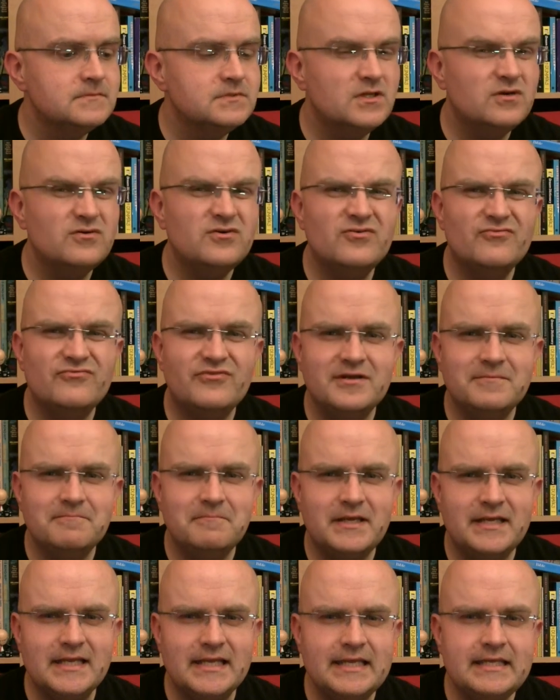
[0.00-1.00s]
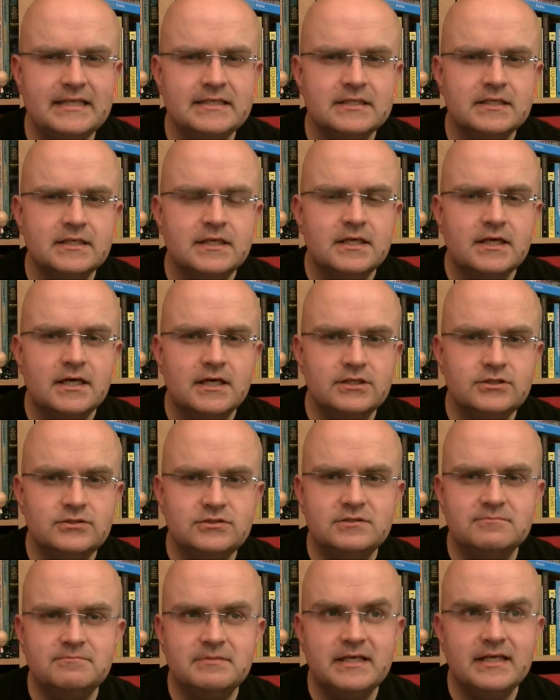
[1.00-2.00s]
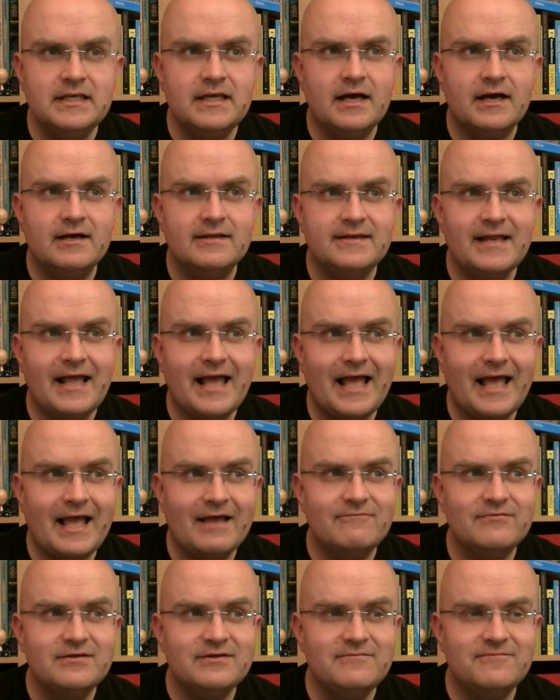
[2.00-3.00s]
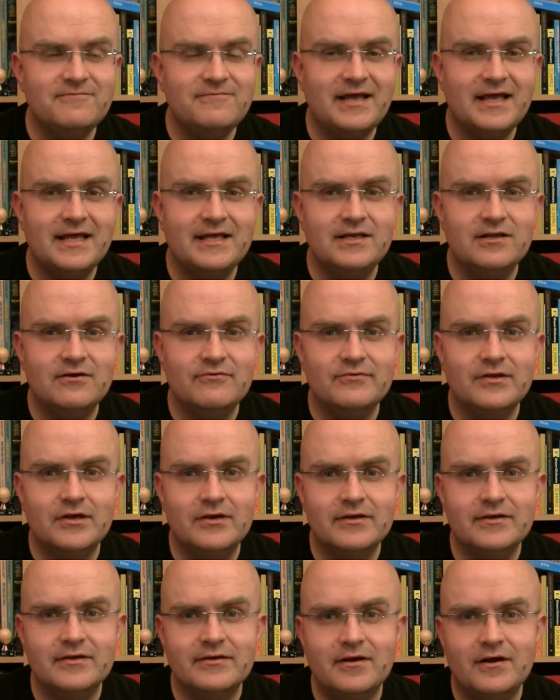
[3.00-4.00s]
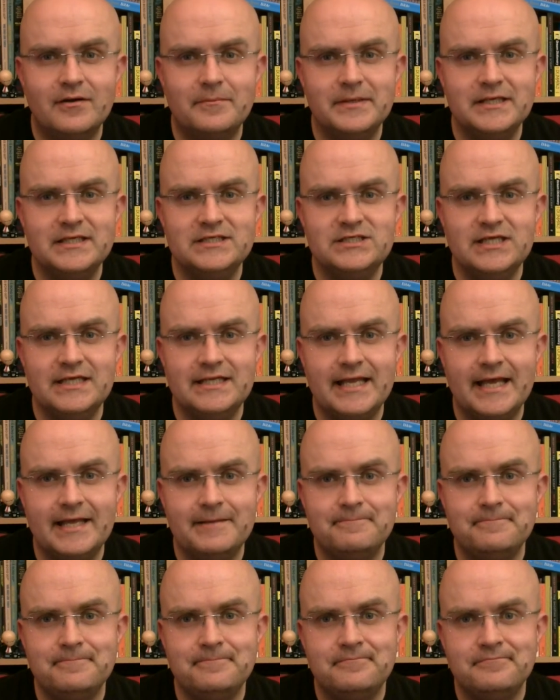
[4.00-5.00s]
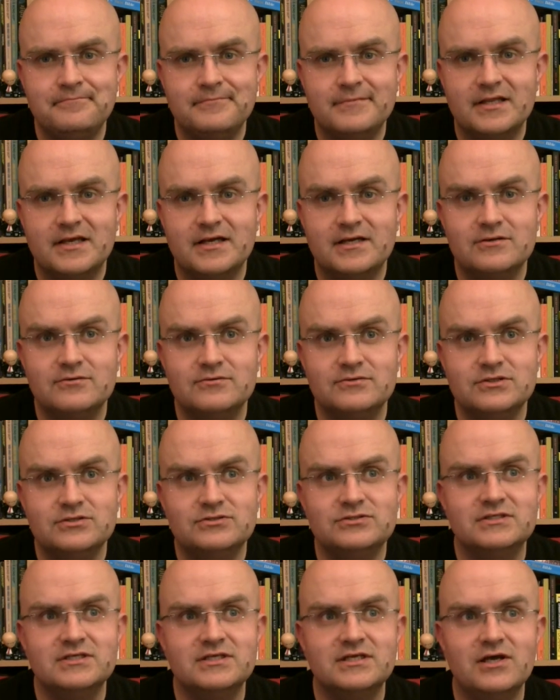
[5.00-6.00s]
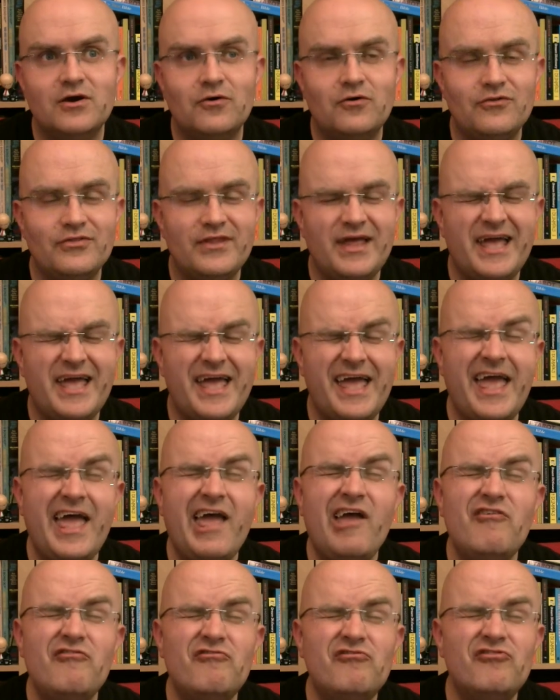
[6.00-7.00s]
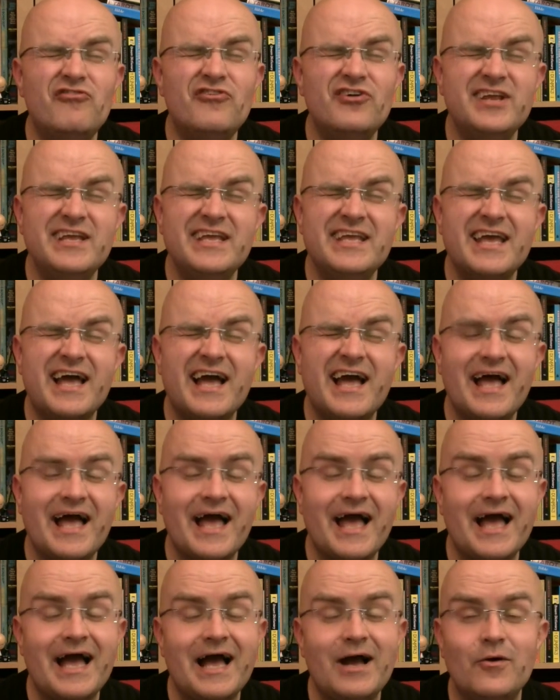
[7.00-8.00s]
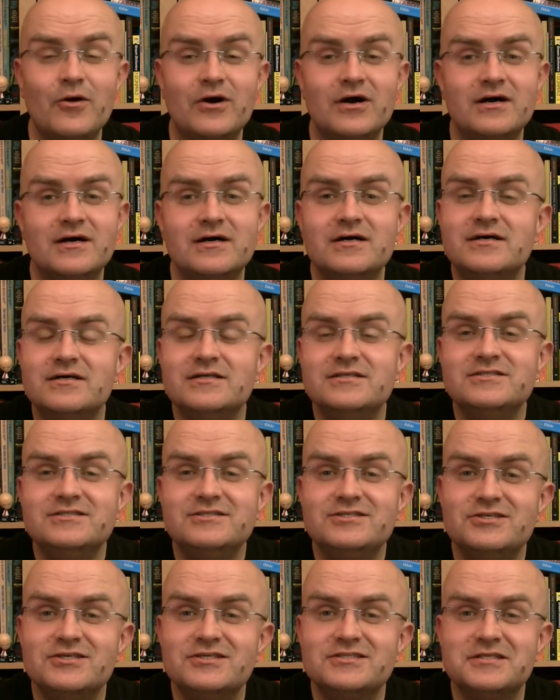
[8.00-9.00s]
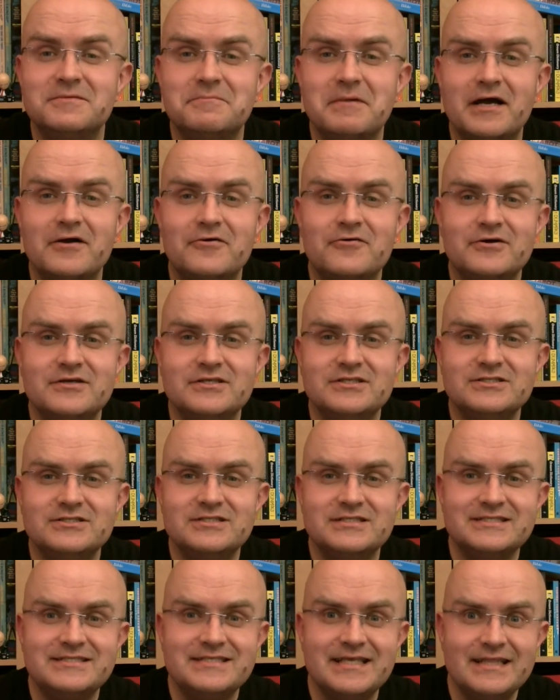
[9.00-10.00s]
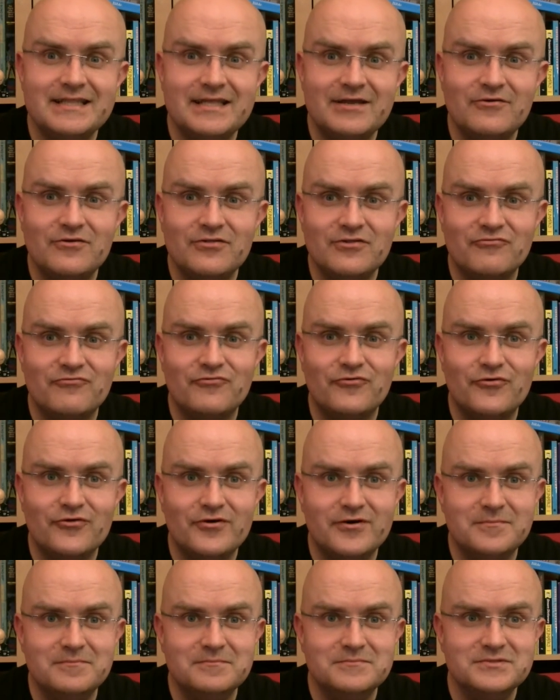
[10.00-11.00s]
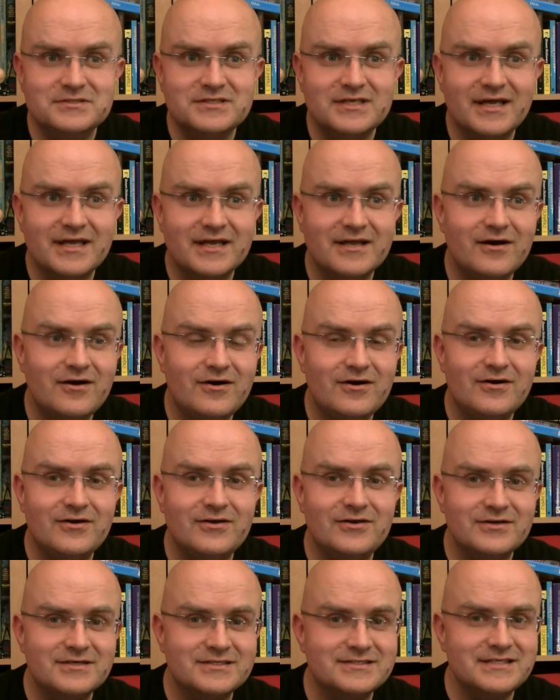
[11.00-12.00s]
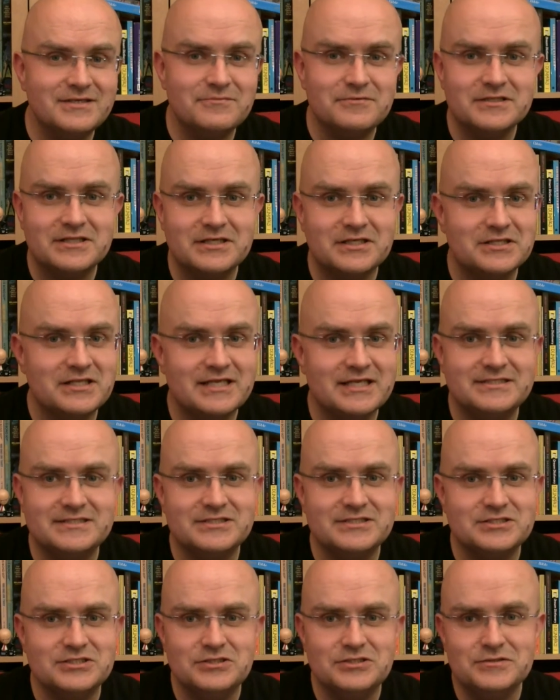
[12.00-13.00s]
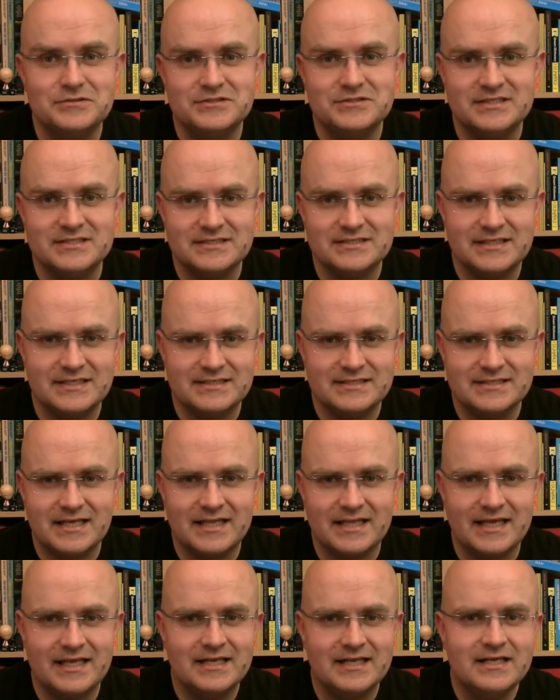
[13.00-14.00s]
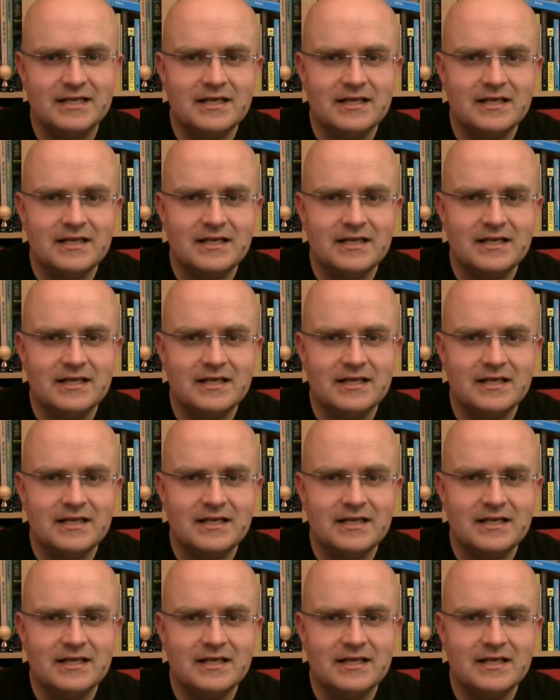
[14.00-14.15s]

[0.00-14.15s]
Don't go on very many. I used to be an avid fan of going on RPGNet. I used to go on there every hour, just about. I used to sit there on the forums going, oh, look, see what the latest news is and things like that.